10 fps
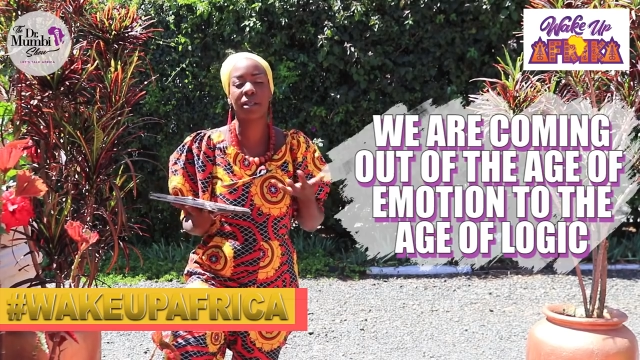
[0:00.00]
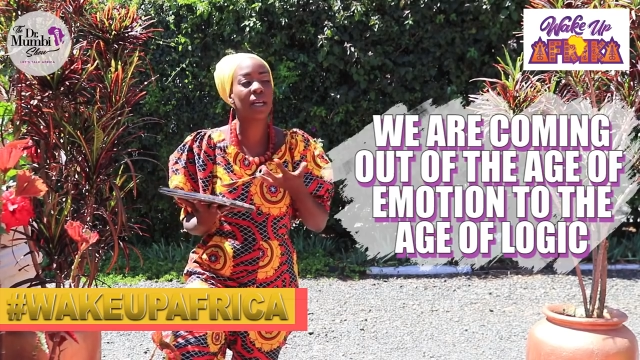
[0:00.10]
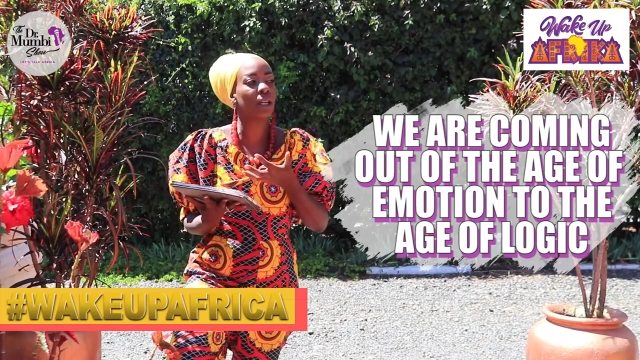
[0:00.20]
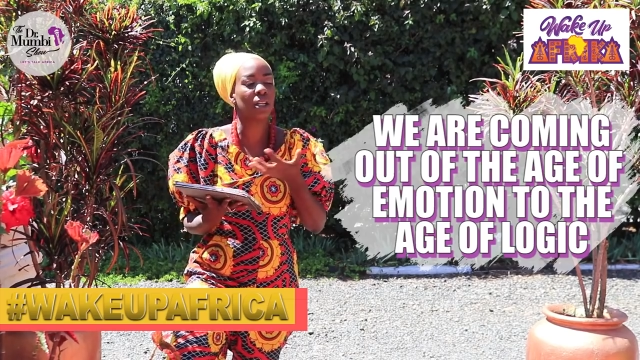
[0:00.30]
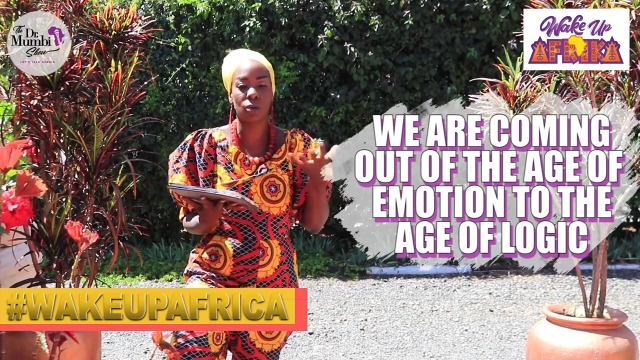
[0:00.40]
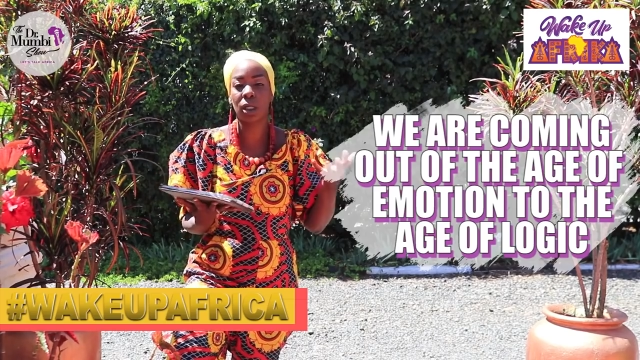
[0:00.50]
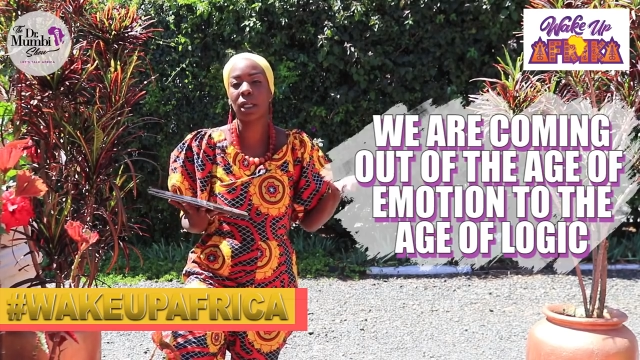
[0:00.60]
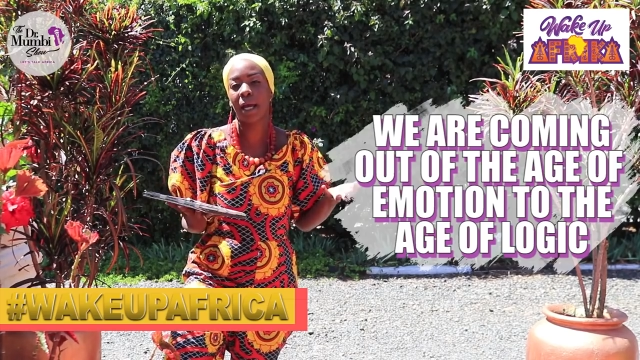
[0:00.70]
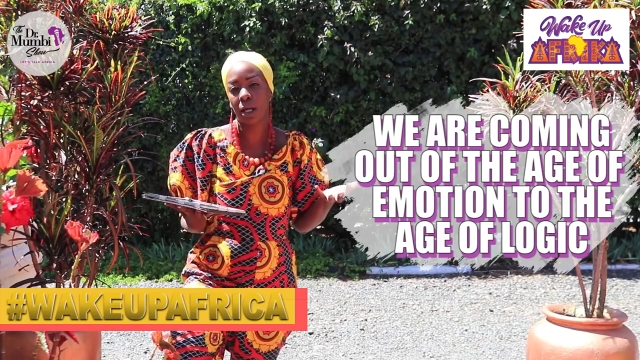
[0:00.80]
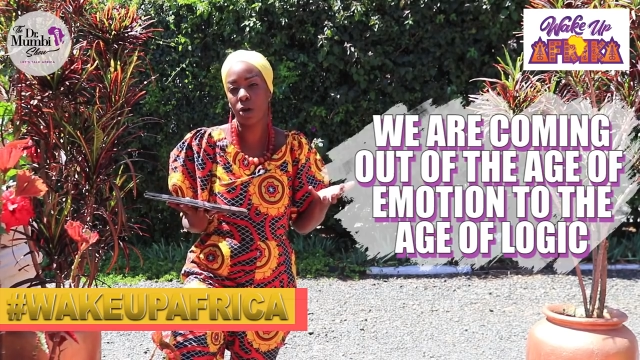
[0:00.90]
then
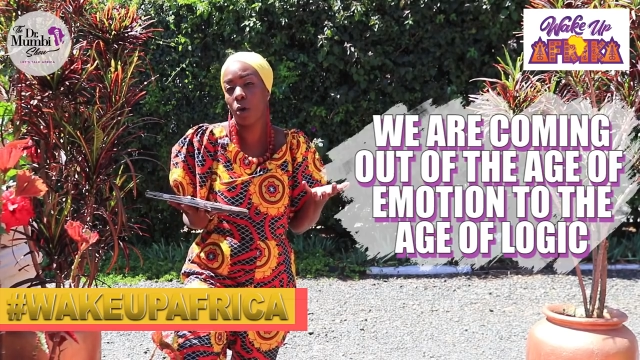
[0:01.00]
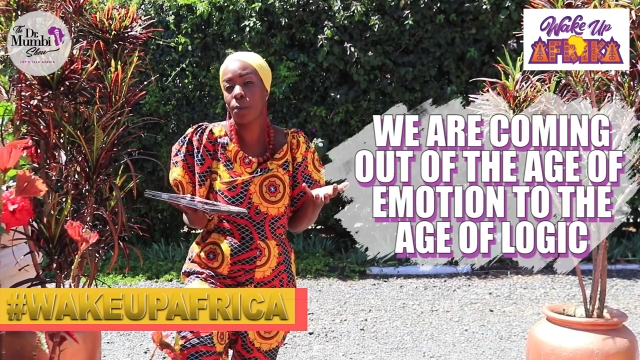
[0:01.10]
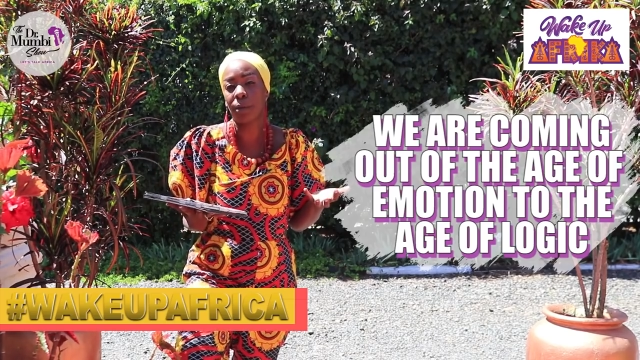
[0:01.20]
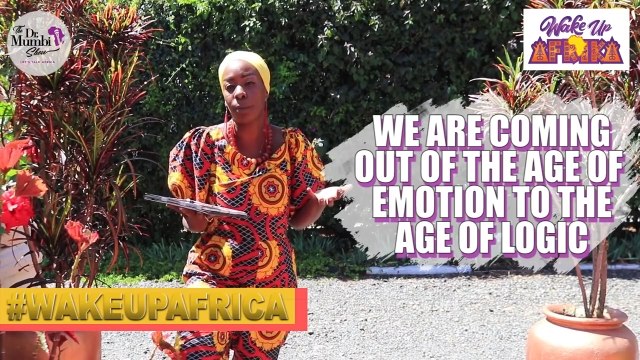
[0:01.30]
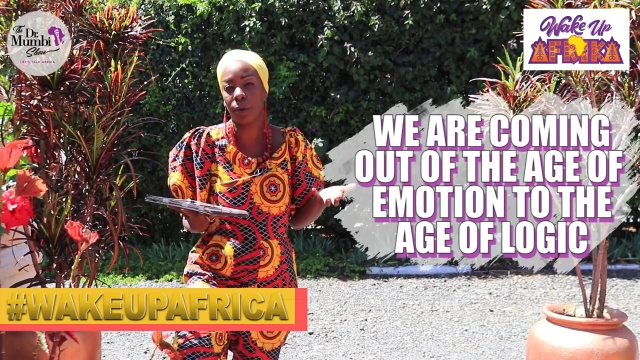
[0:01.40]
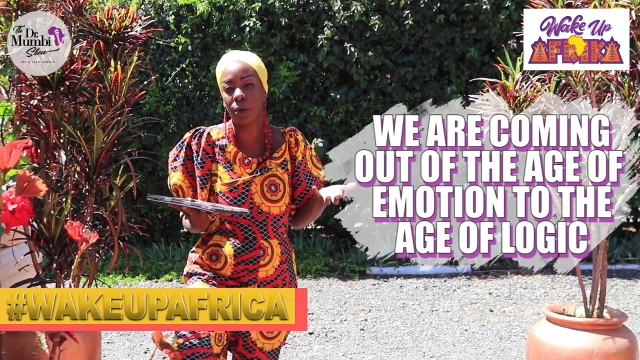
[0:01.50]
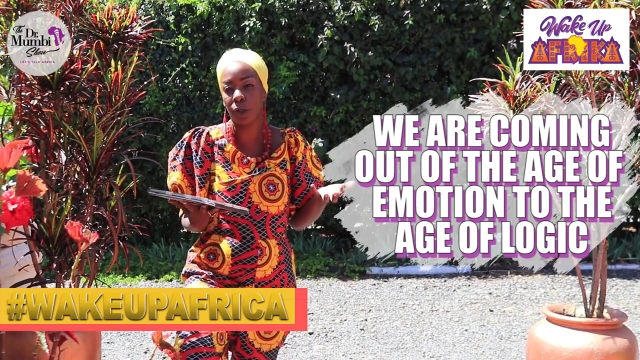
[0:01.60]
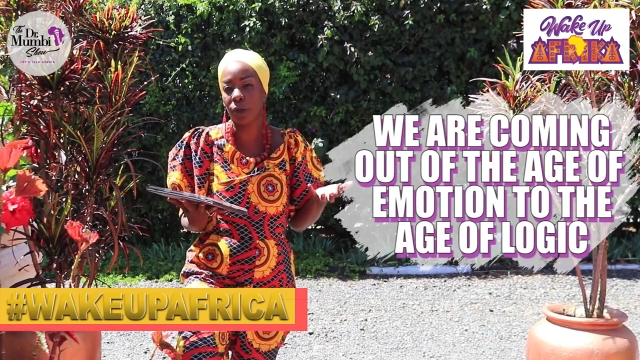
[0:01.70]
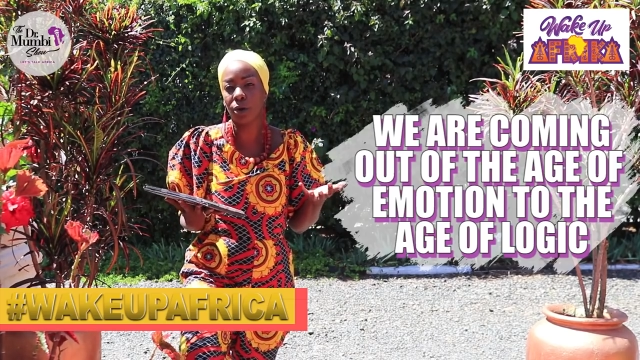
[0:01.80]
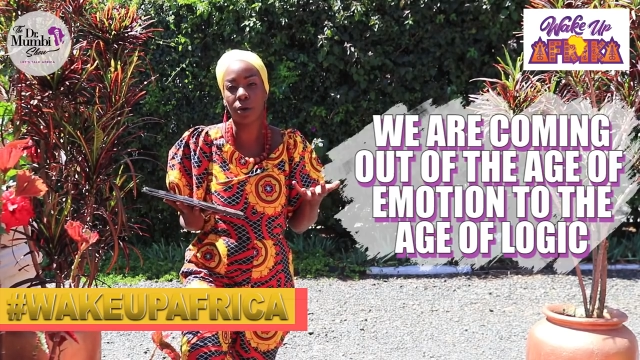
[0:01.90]
literally like an open book,